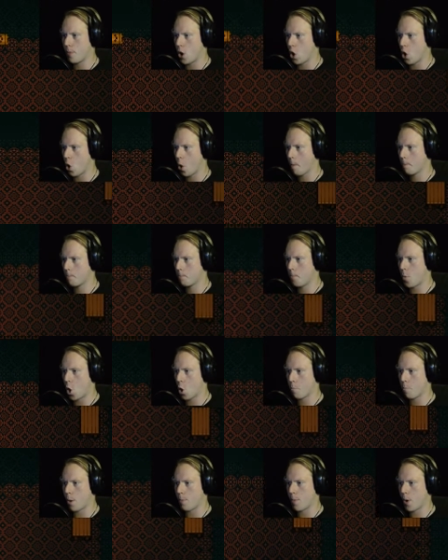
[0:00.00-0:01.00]
boo!
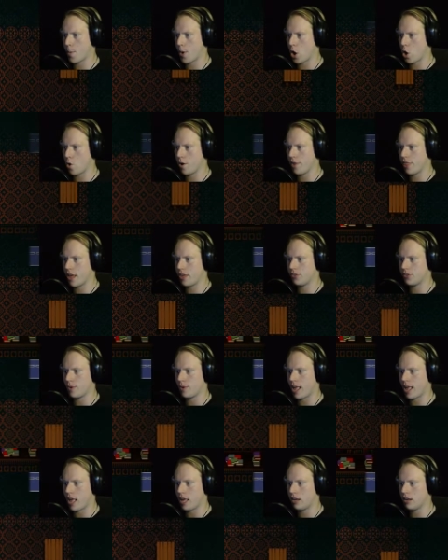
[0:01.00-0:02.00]
Boo, boo, boo, boo! That's
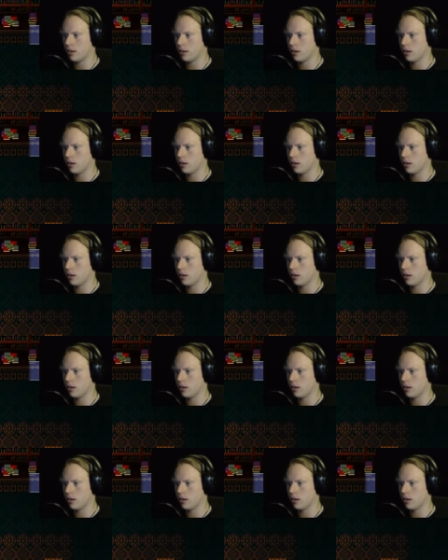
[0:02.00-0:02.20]
right!